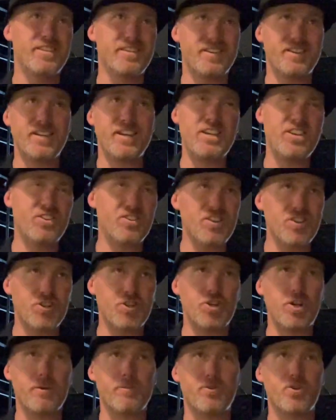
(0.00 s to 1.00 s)
decent
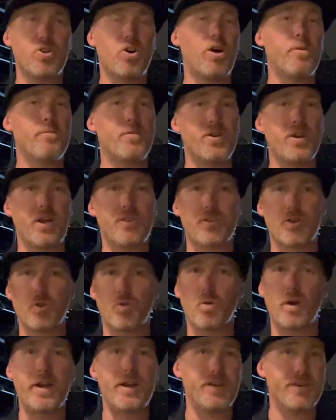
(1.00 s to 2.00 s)
chip shot, but nothing
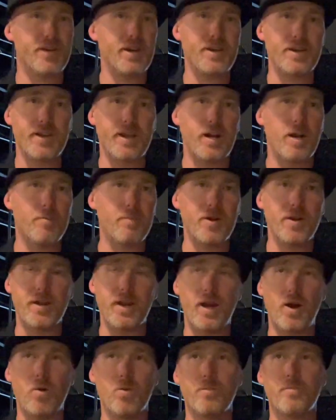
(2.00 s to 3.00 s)
great. Didn't get up and
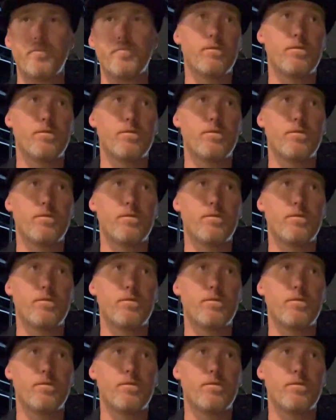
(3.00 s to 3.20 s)
down.